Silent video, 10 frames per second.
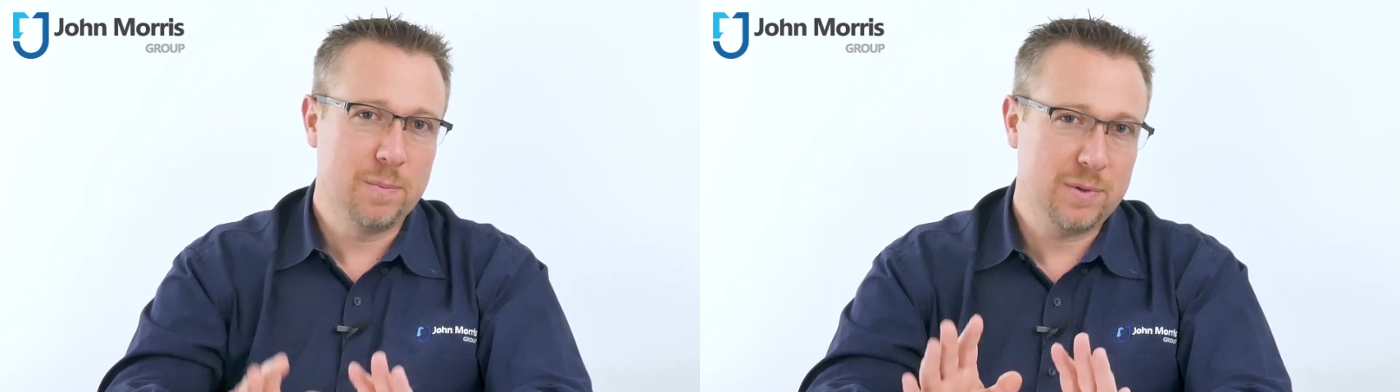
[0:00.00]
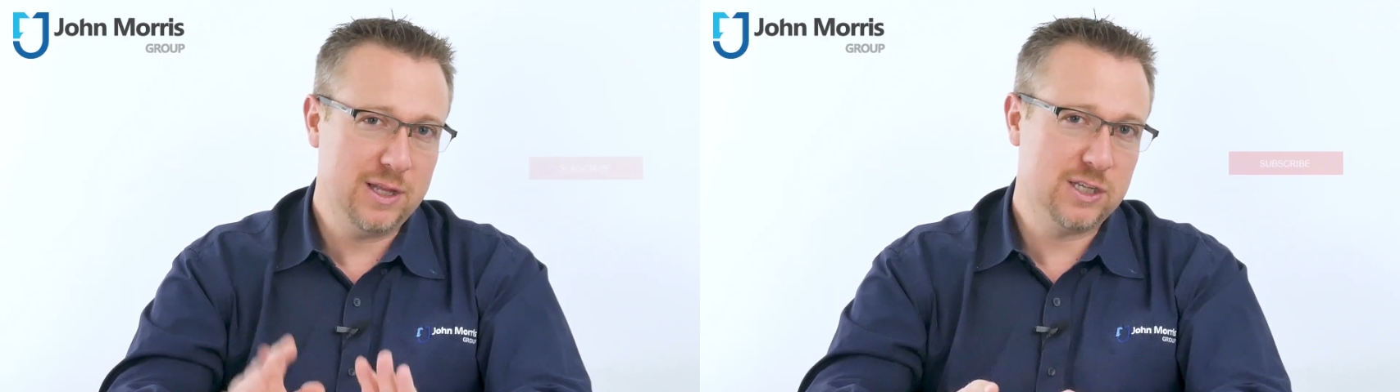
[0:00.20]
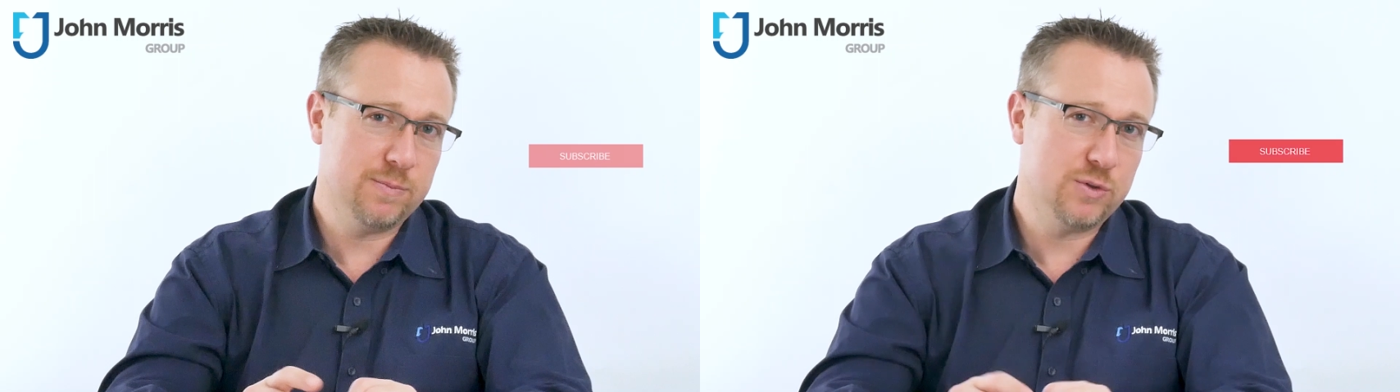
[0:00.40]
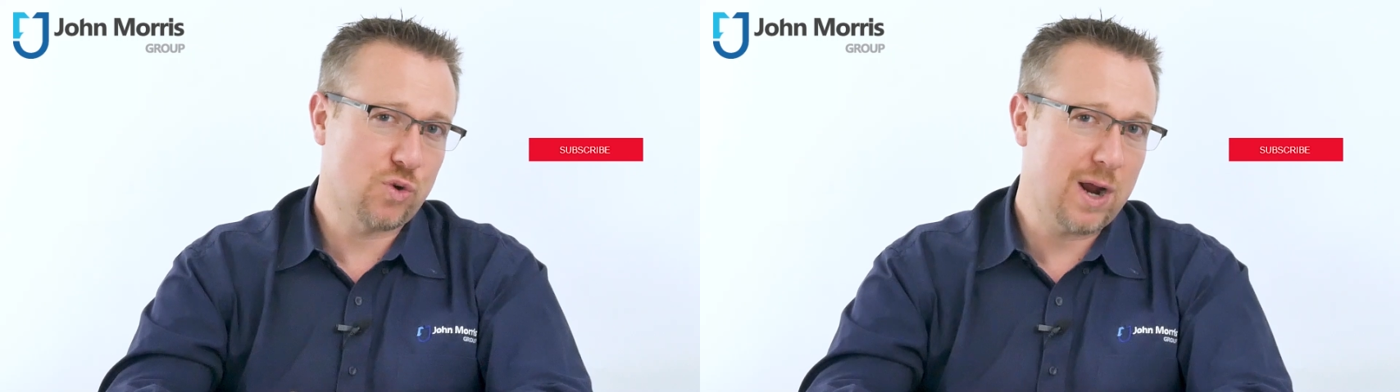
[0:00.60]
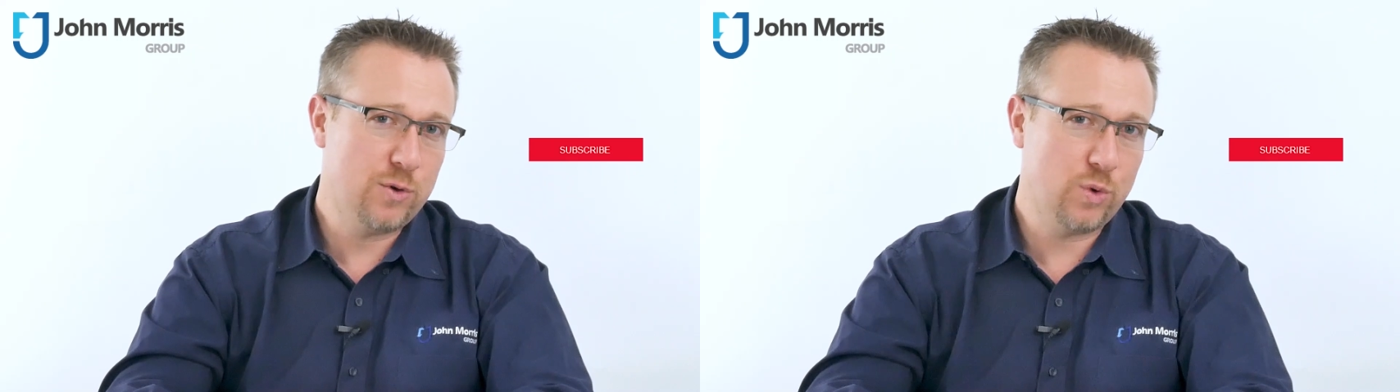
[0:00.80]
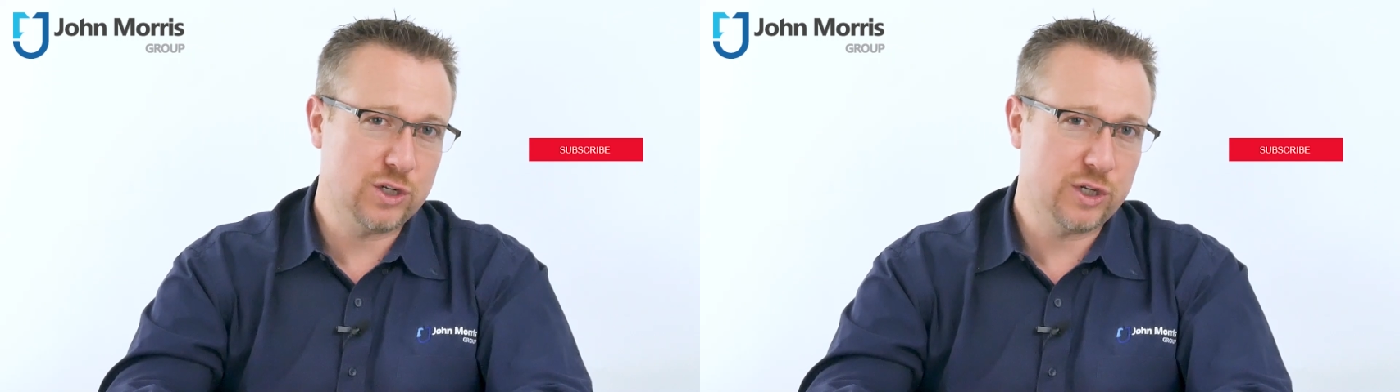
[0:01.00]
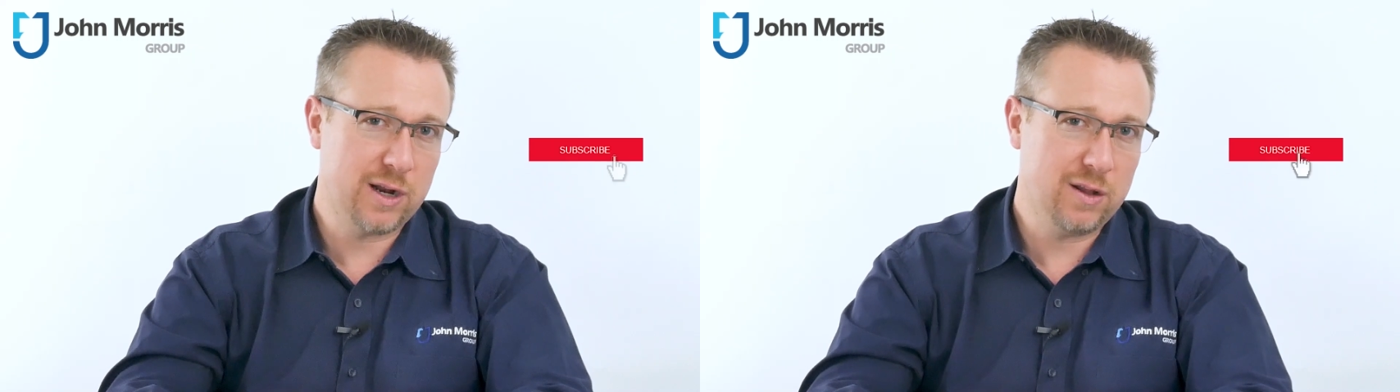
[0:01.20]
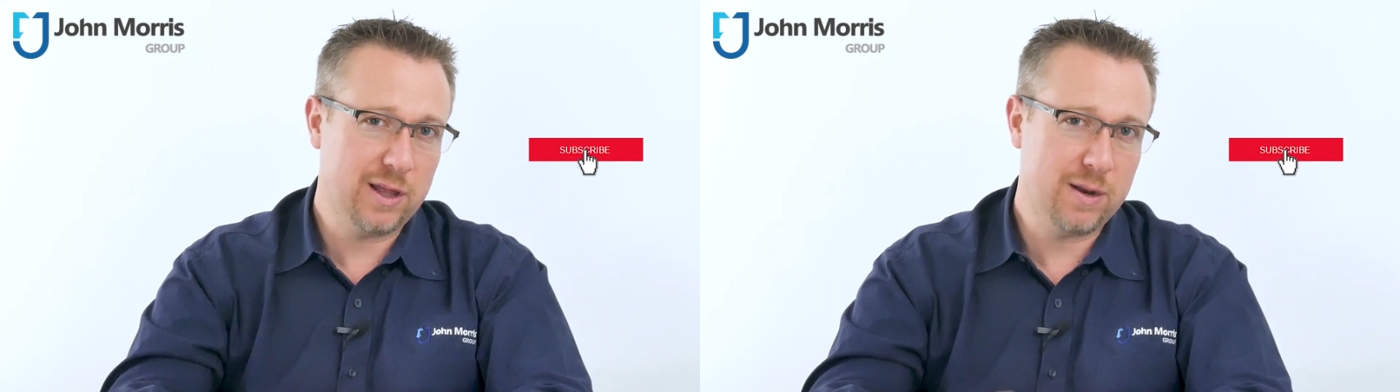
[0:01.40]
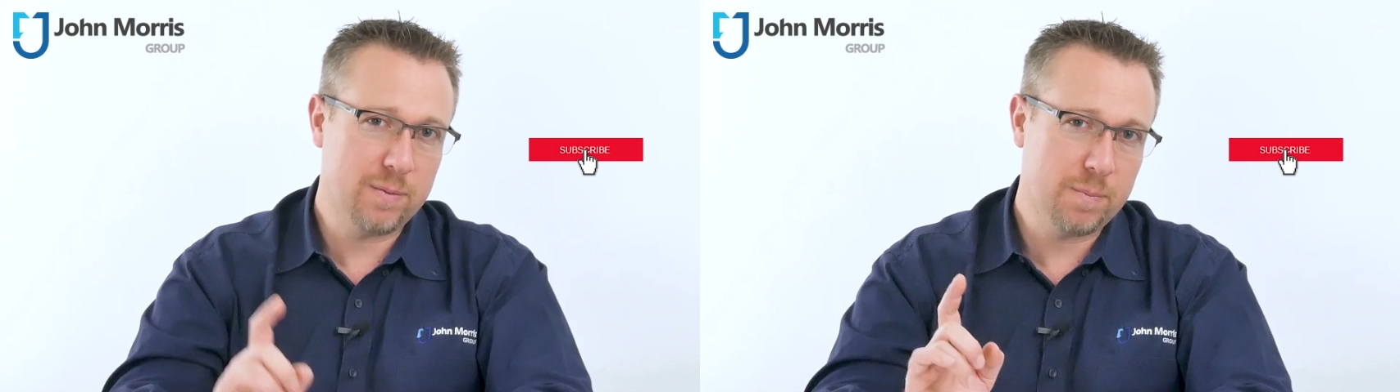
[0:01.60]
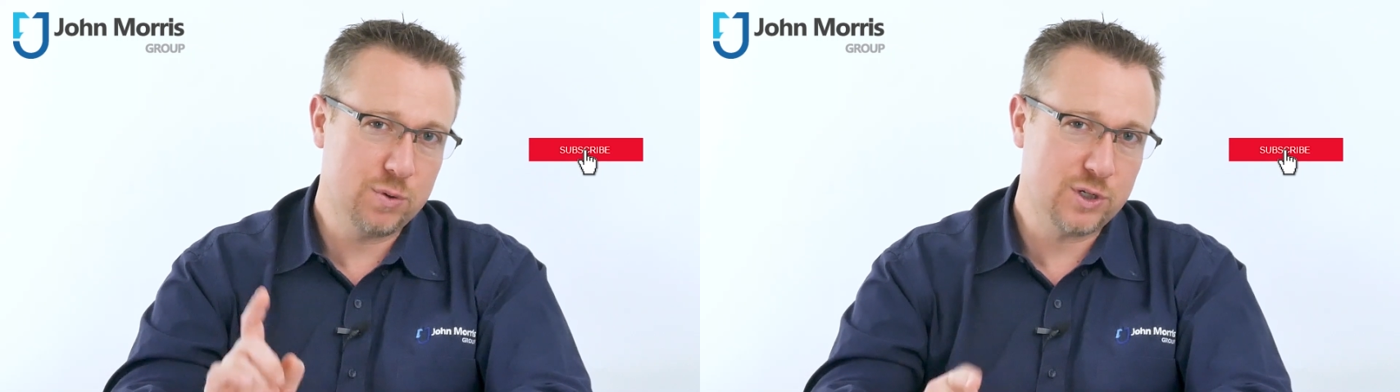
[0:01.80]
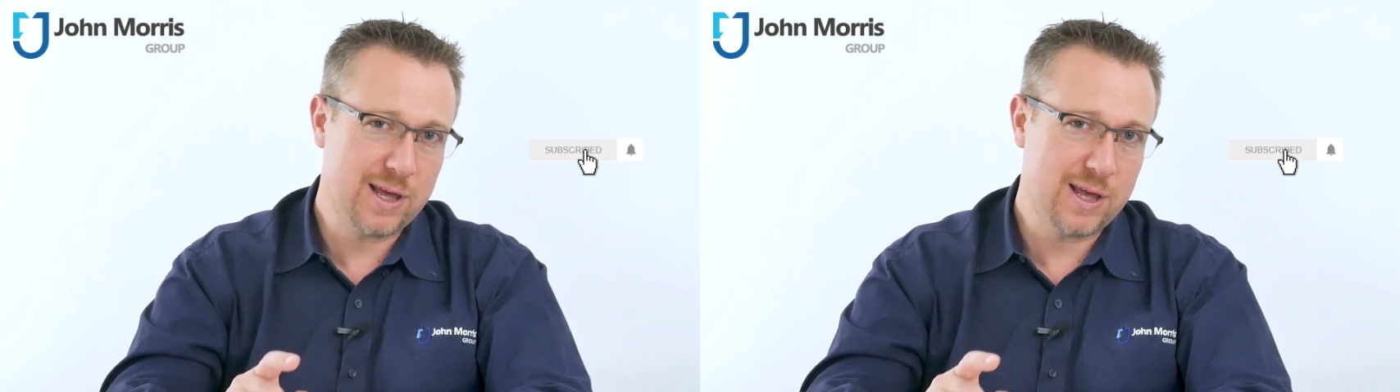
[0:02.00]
please subscribe to our channel and push